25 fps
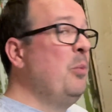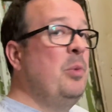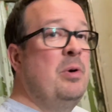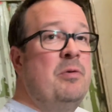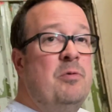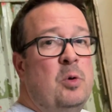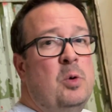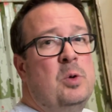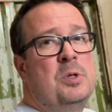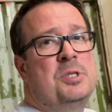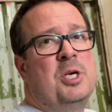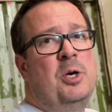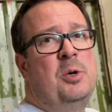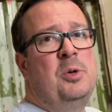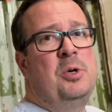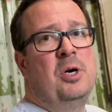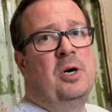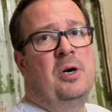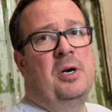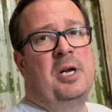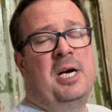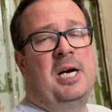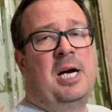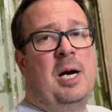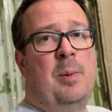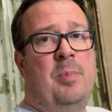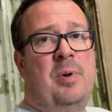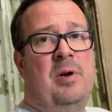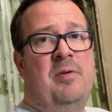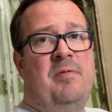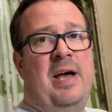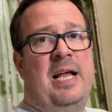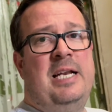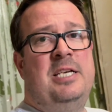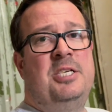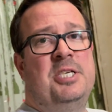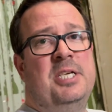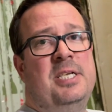we've also got a couple of
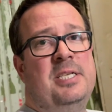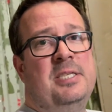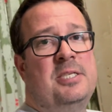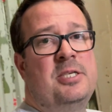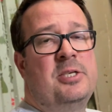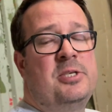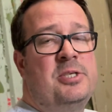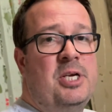engines.